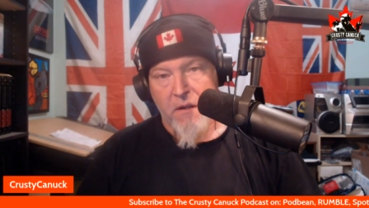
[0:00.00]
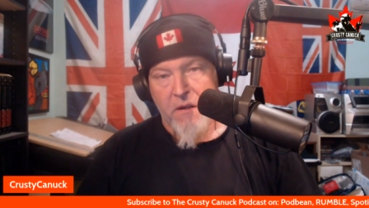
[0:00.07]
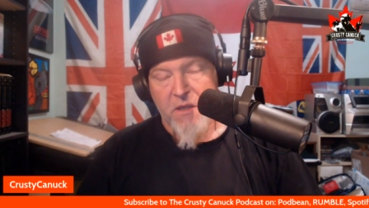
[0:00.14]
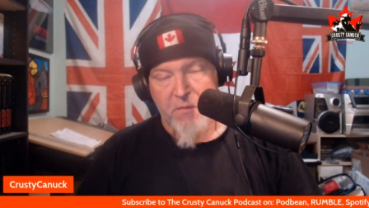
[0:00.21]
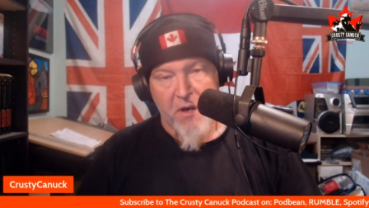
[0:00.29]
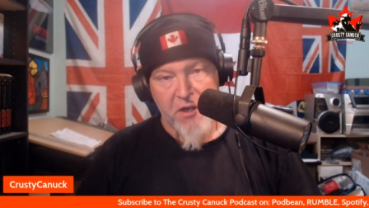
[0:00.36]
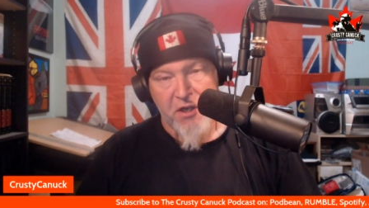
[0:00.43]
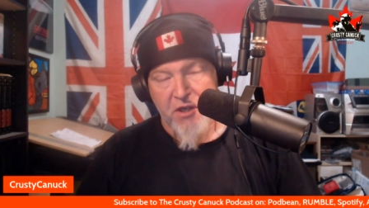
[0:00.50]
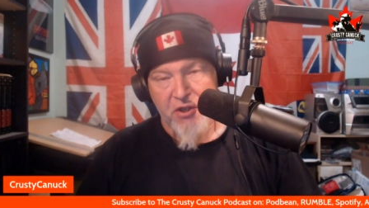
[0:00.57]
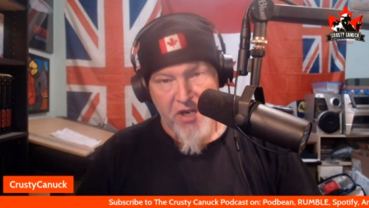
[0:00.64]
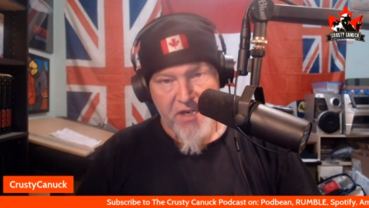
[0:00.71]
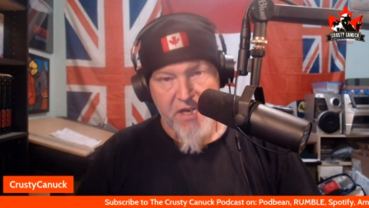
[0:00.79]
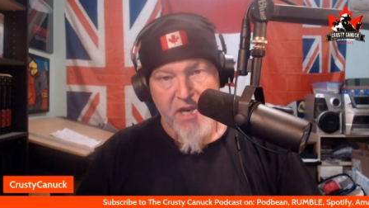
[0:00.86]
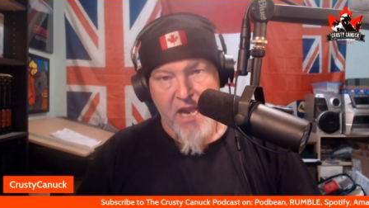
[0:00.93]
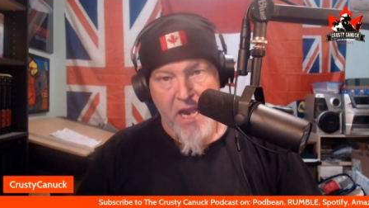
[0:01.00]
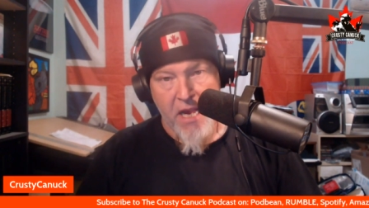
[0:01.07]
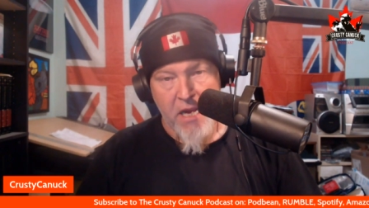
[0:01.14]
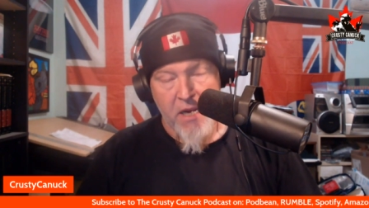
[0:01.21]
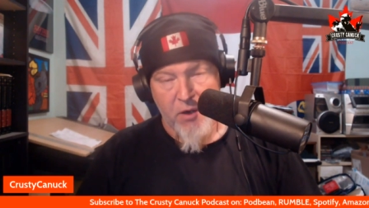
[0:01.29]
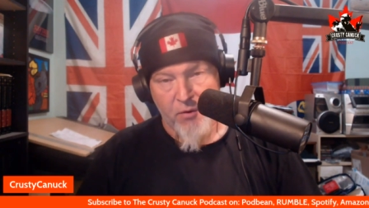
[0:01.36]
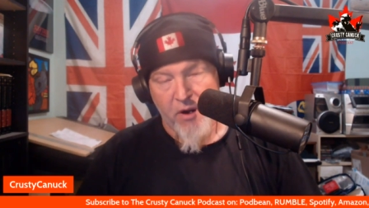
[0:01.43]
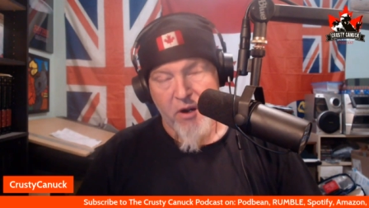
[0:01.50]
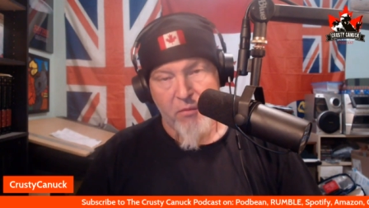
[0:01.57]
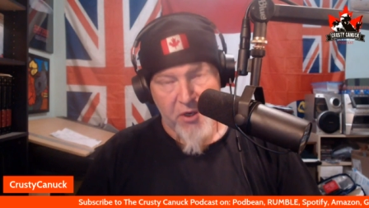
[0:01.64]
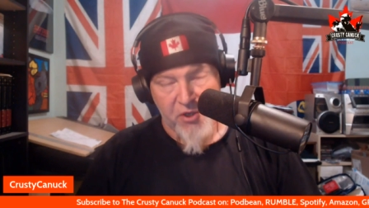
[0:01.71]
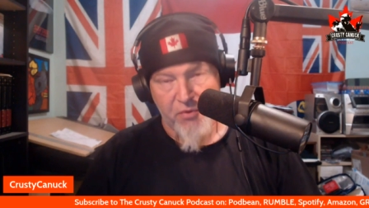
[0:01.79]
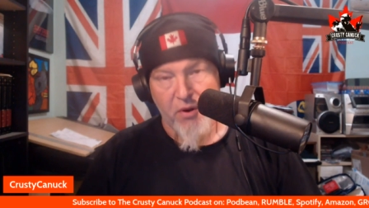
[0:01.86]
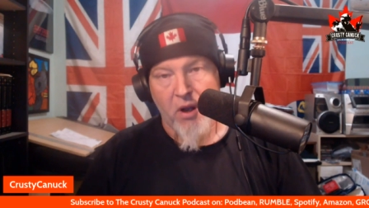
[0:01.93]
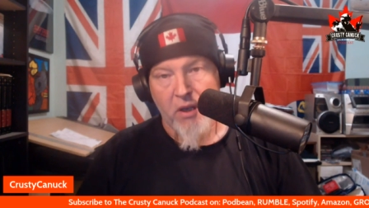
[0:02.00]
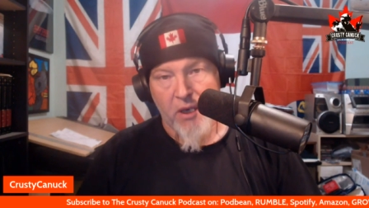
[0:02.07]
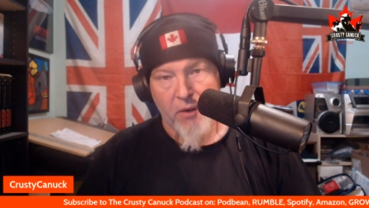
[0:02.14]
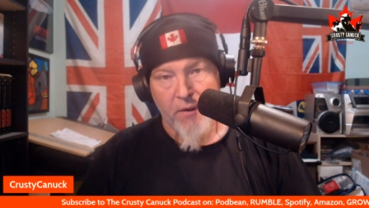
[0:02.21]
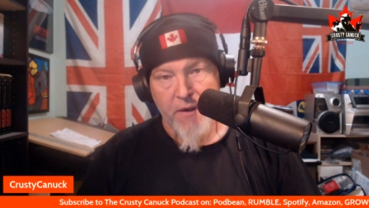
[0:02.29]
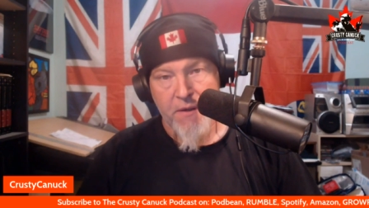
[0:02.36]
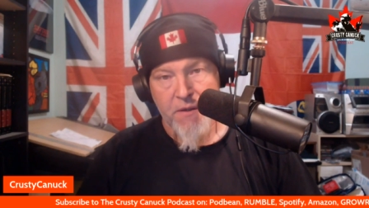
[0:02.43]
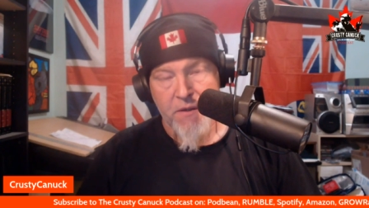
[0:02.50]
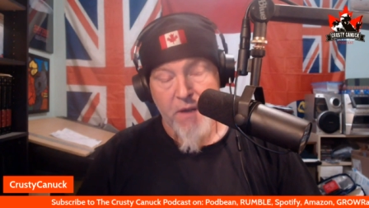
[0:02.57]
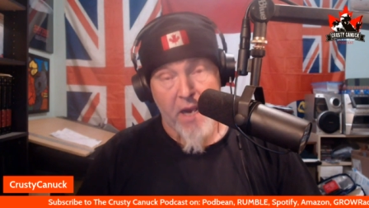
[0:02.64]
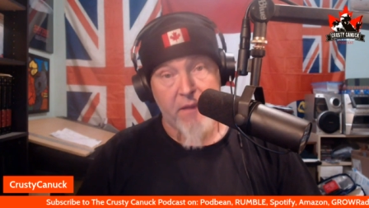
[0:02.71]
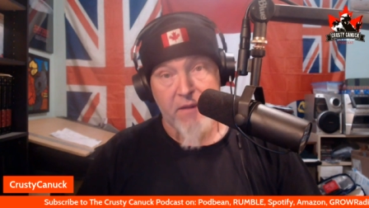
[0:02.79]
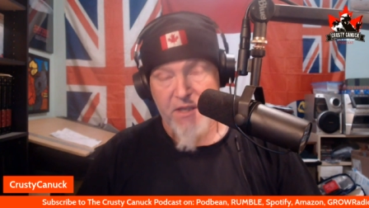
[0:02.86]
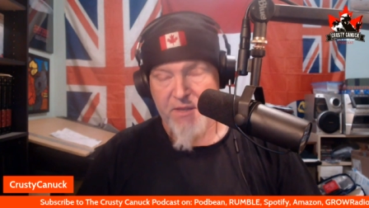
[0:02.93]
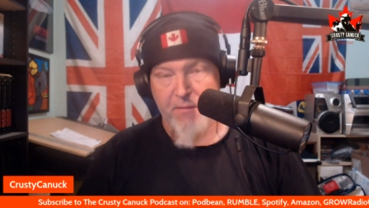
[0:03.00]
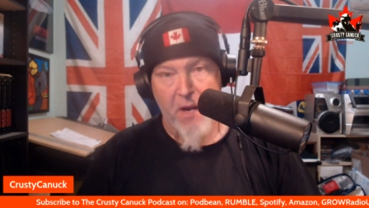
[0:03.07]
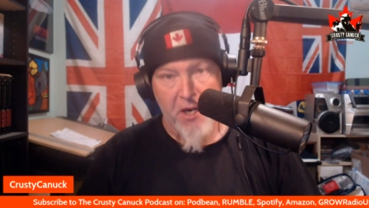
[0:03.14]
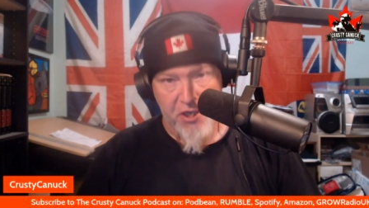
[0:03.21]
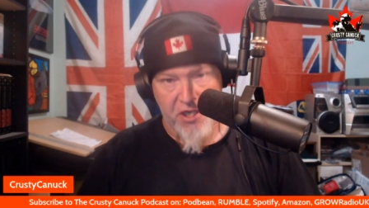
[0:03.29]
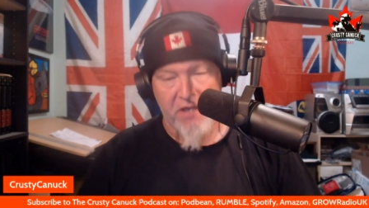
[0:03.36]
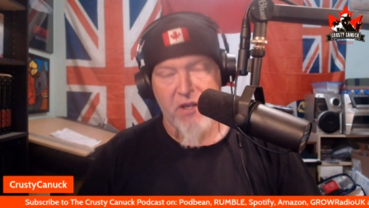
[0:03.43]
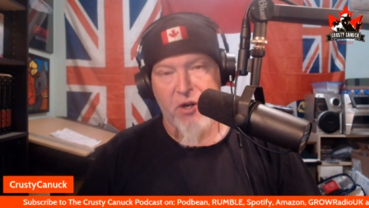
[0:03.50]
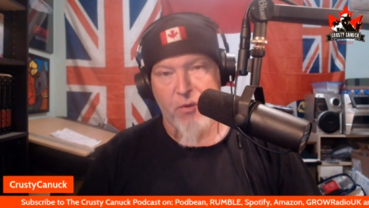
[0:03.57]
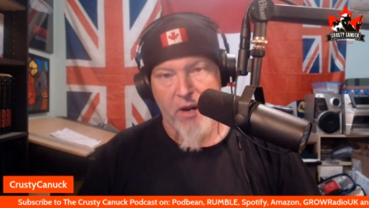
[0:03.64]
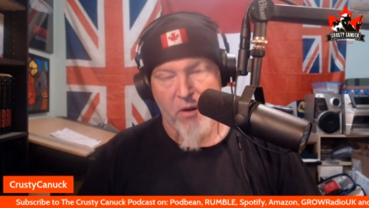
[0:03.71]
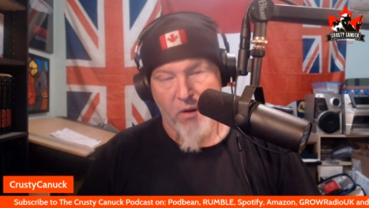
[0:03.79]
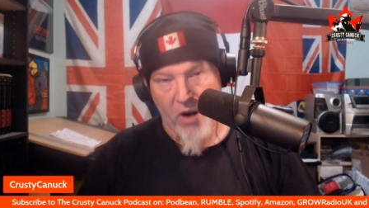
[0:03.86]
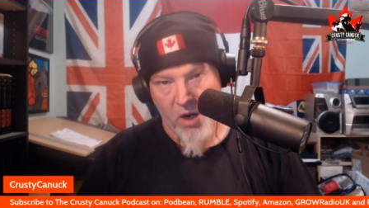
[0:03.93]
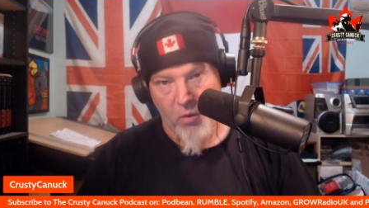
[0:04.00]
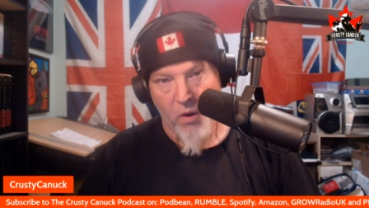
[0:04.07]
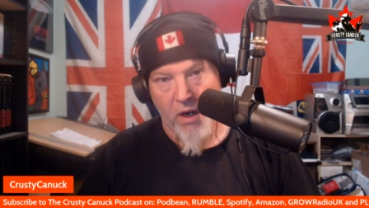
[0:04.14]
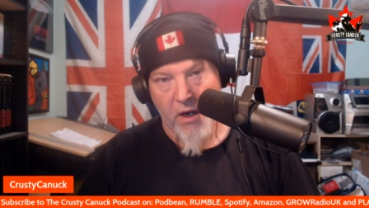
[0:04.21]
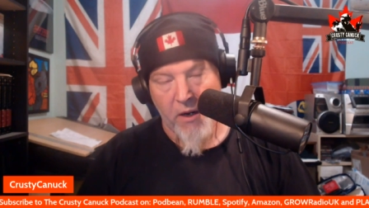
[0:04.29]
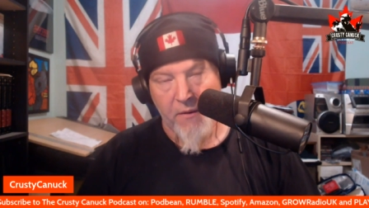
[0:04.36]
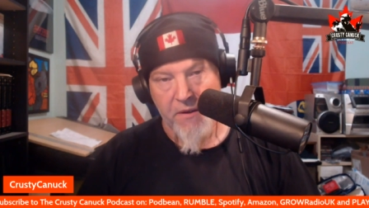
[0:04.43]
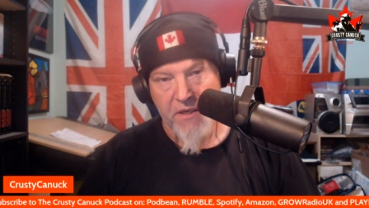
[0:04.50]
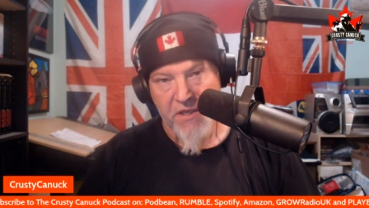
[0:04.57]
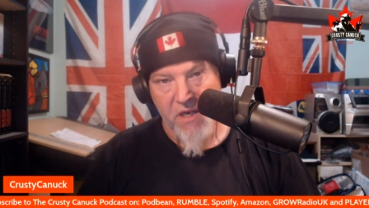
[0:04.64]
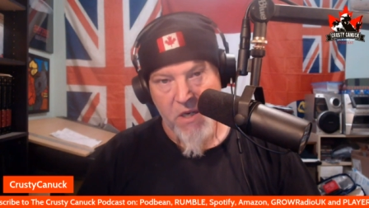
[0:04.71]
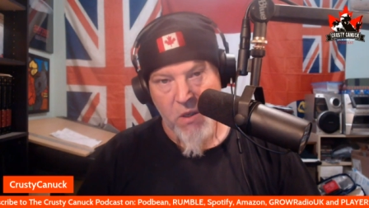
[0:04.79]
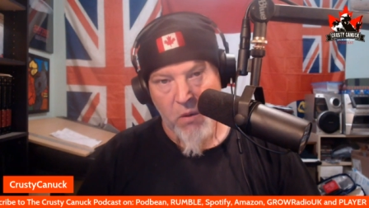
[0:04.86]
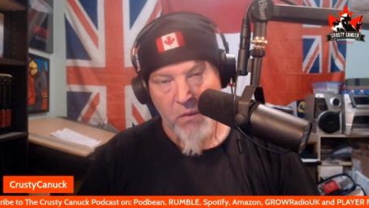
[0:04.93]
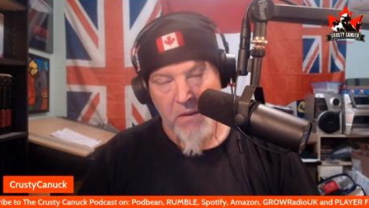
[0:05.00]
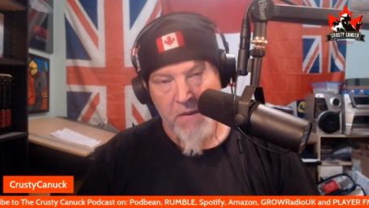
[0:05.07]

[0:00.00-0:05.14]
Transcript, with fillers: especially the GTA and greater Montreal areas, and especially the greater Ottawa areas, too